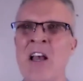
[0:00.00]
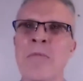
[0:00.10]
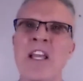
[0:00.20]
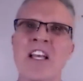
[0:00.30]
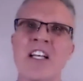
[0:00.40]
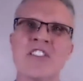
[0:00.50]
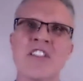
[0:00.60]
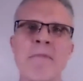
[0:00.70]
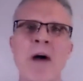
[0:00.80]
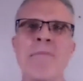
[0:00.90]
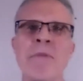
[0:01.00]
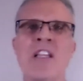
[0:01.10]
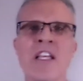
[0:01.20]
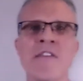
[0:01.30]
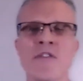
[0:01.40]
because of my
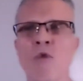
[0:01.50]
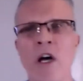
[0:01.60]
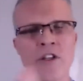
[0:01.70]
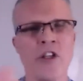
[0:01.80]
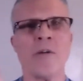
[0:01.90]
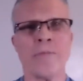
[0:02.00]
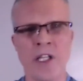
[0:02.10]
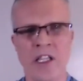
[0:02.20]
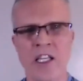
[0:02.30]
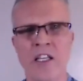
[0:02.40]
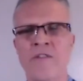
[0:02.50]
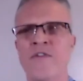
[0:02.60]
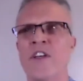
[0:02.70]
beliefs. Well, you don't believe